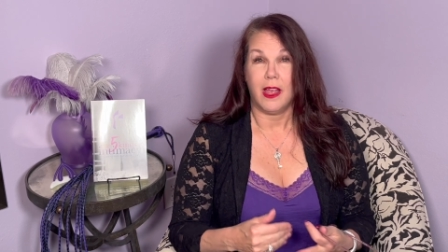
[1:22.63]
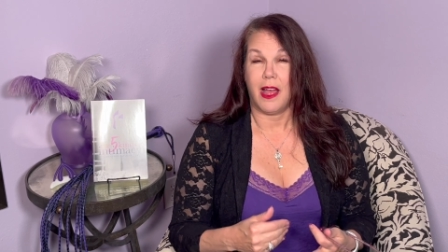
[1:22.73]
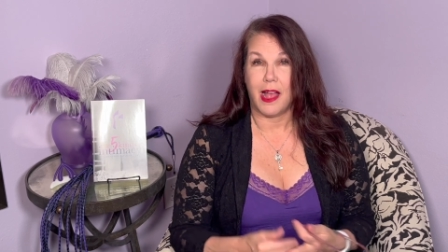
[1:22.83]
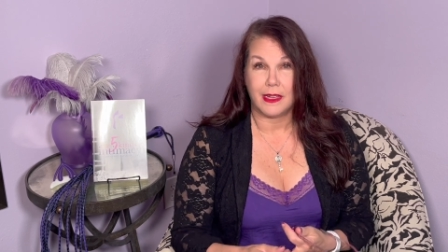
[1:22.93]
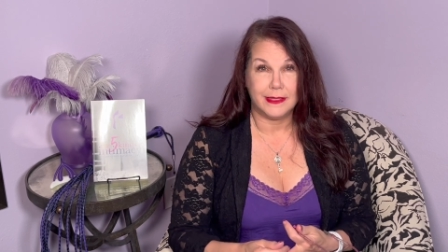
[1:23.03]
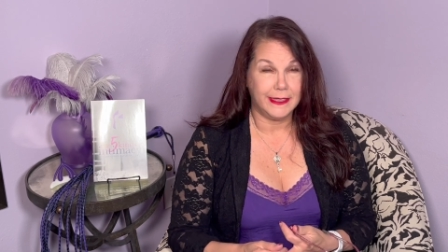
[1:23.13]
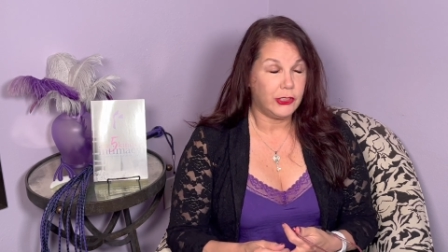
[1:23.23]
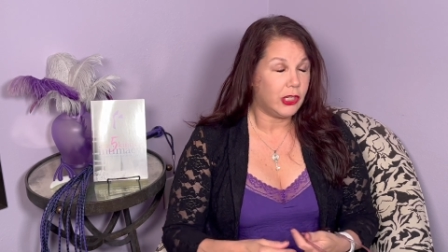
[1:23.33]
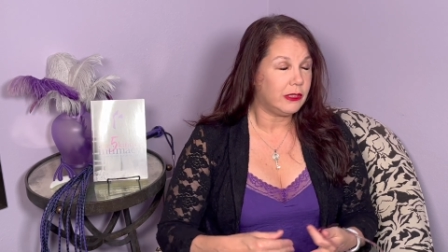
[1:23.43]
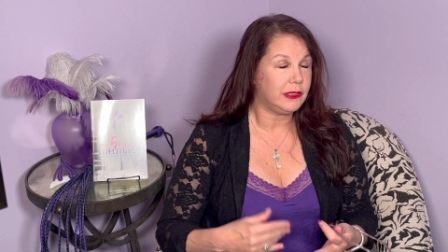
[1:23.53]

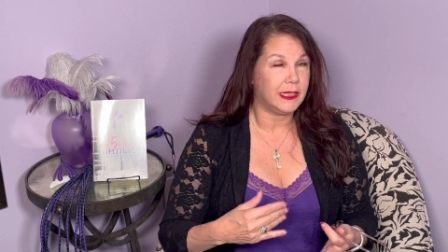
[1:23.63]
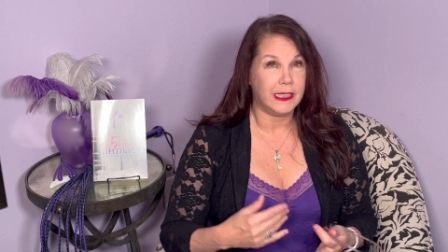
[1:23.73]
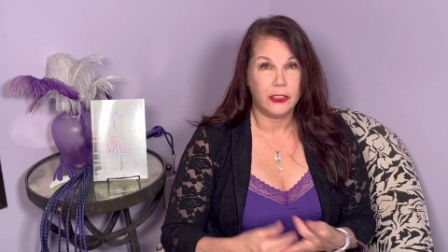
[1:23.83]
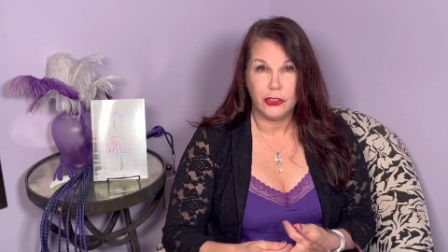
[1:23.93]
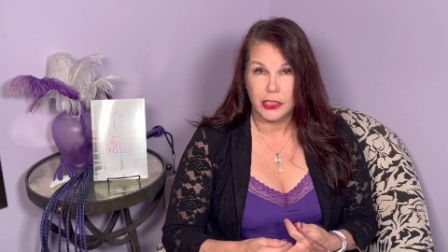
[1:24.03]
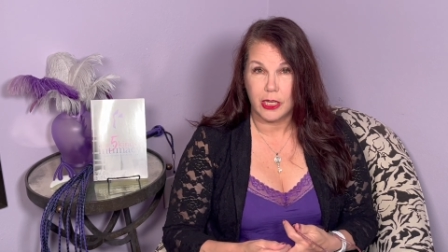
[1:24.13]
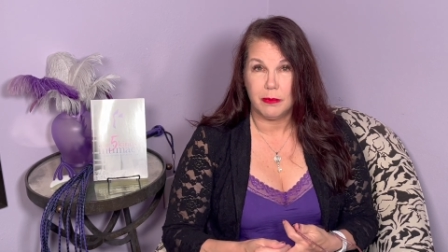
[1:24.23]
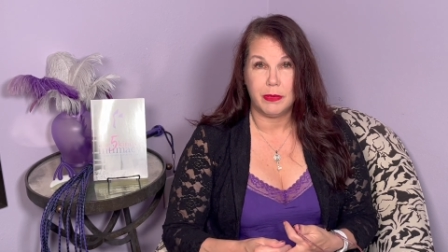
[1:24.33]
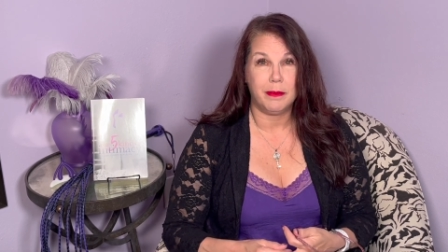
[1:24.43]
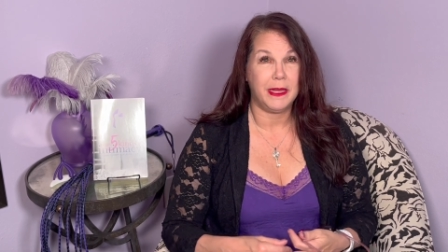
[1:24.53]
Oxytocin,
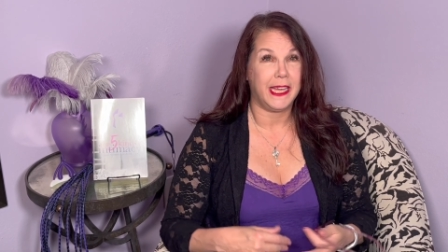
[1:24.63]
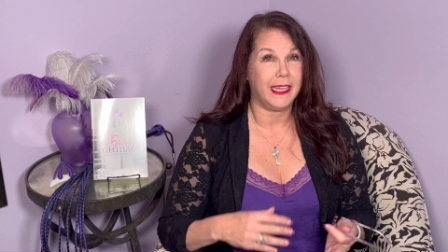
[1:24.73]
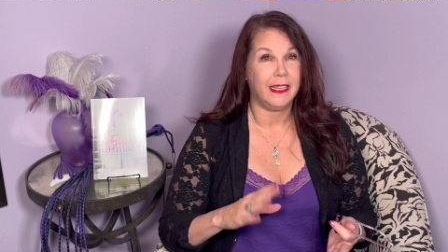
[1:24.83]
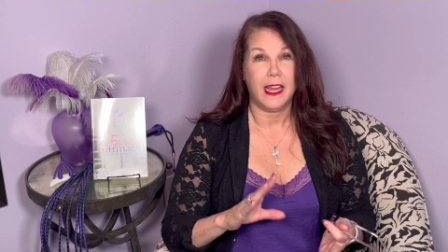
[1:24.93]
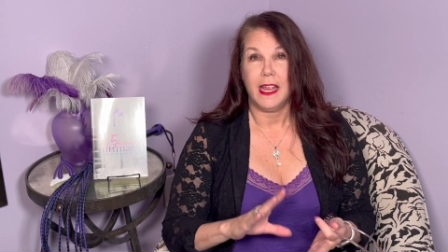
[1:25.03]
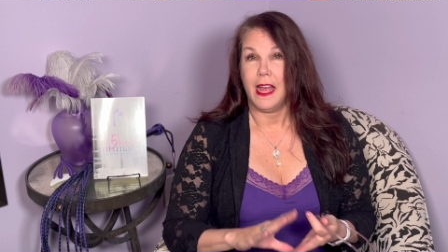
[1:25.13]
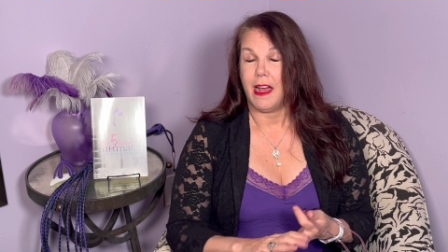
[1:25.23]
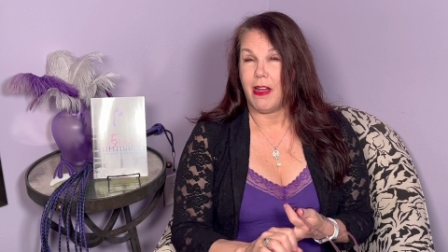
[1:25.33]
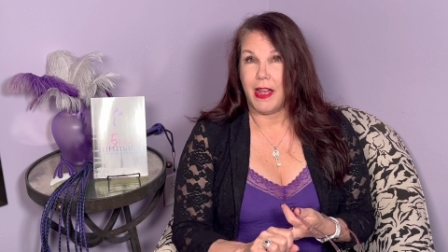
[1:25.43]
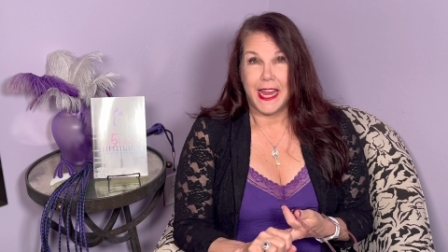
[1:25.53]
dopamine,
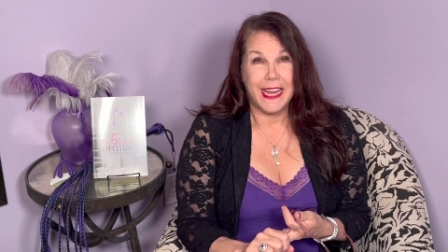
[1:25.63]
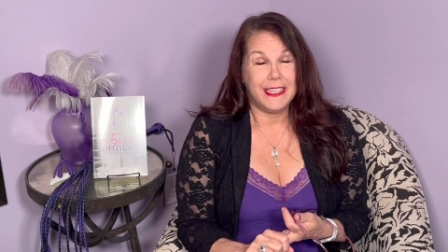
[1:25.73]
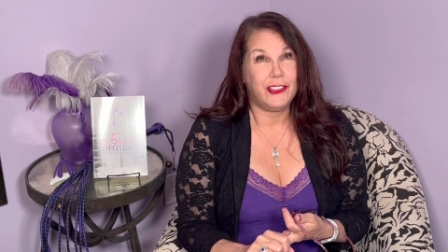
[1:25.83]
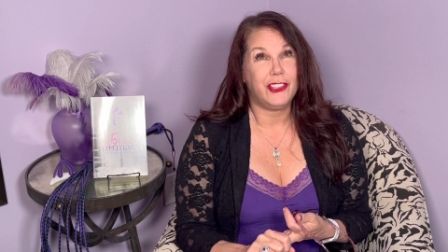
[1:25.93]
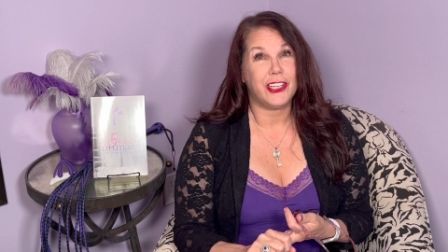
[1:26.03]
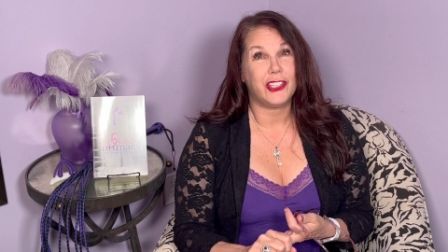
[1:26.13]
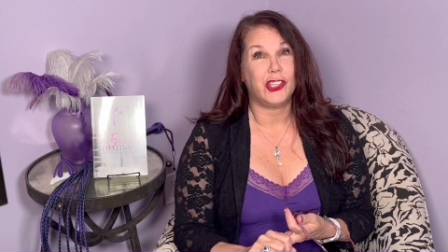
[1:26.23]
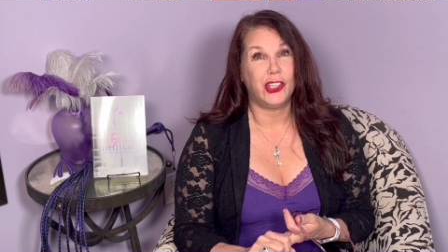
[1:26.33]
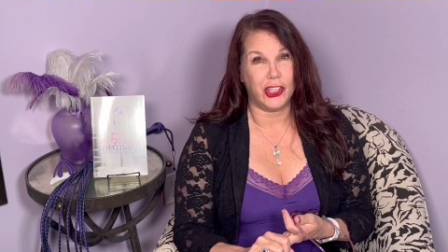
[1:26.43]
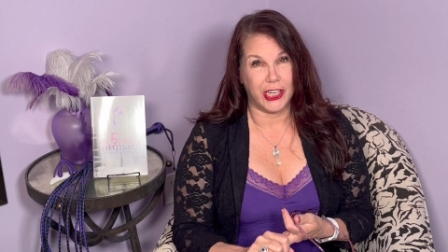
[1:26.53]
it's just
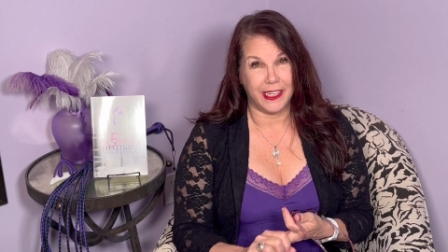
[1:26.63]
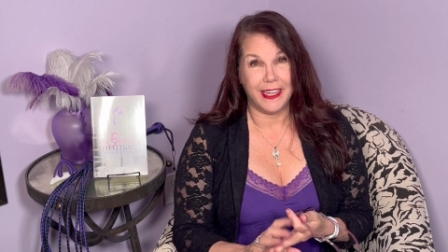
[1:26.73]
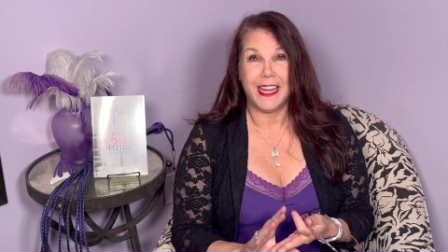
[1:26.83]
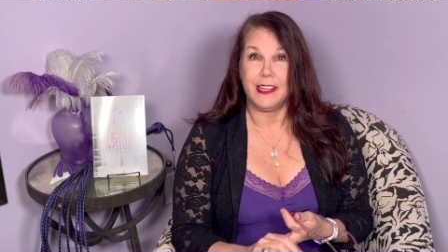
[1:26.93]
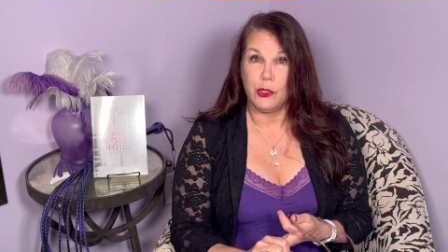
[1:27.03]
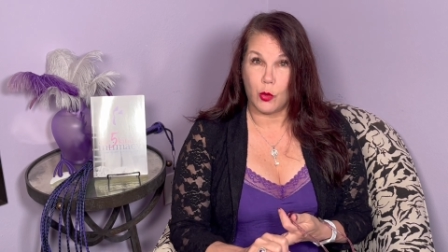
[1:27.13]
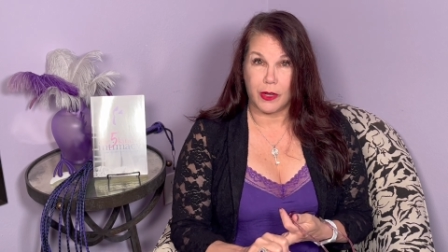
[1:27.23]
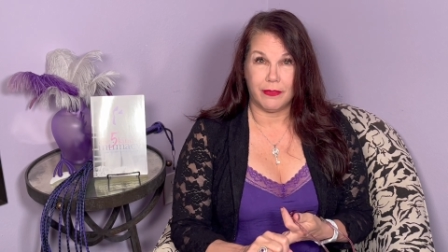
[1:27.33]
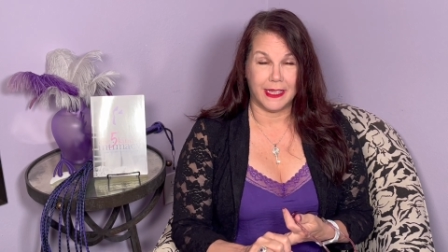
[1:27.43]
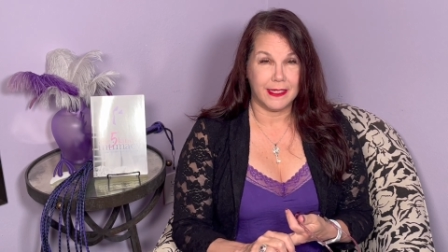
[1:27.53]
good, and
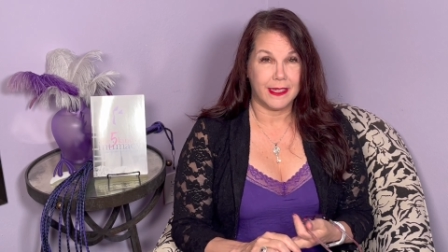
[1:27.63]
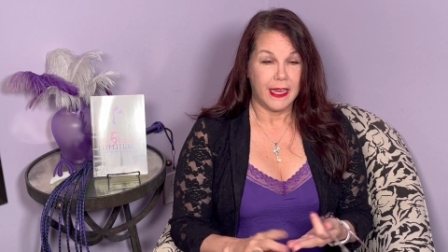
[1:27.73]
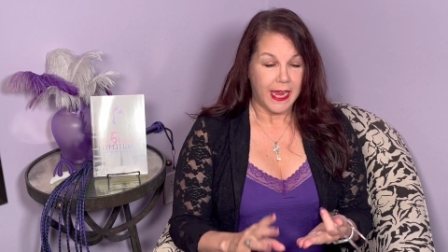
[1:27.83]
endorphins.